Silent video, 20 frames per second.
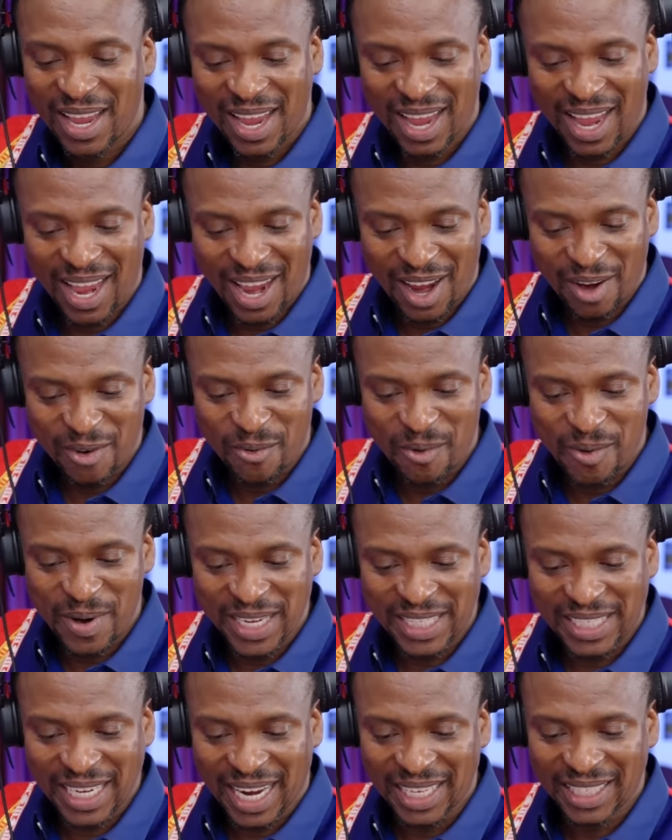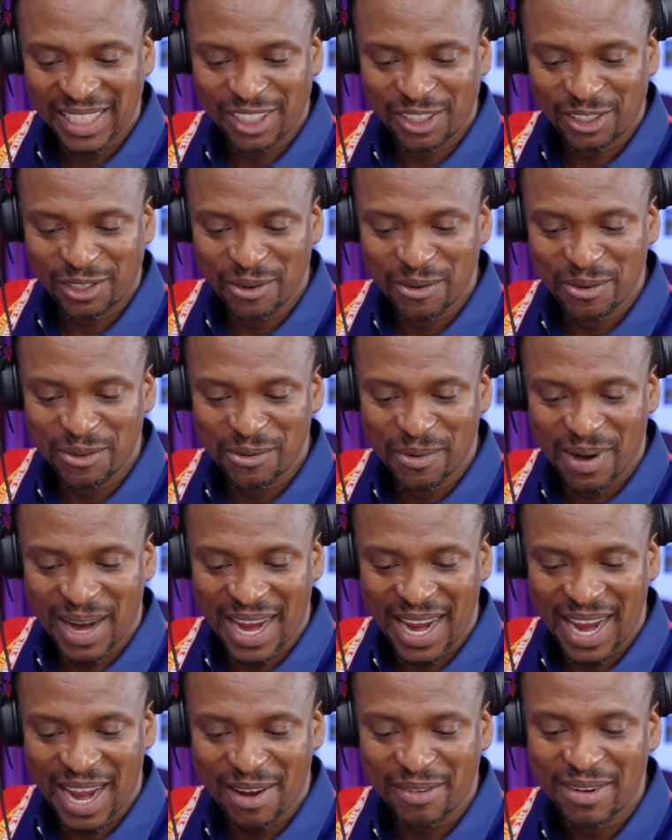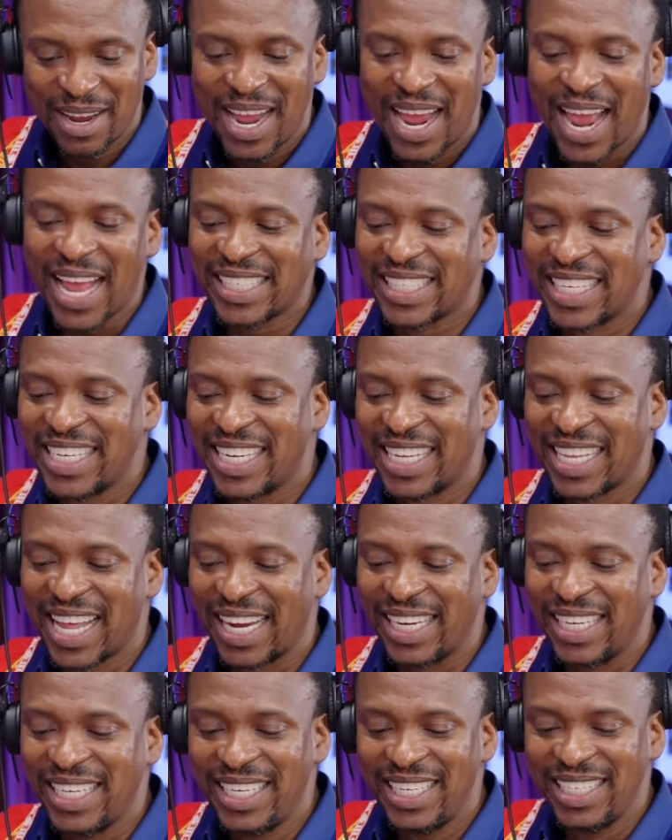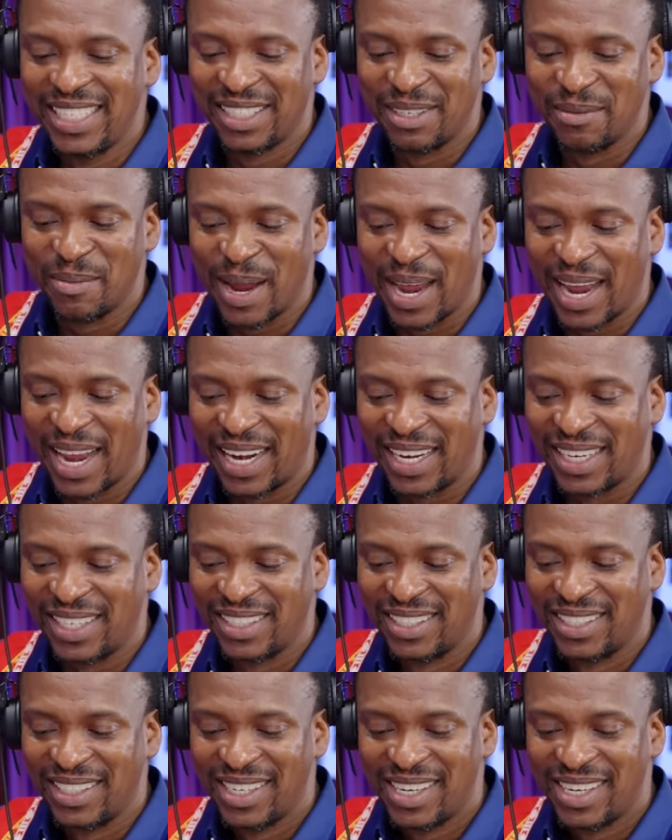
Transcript: yeah. Which other show do I have? Isn't it that easy, man?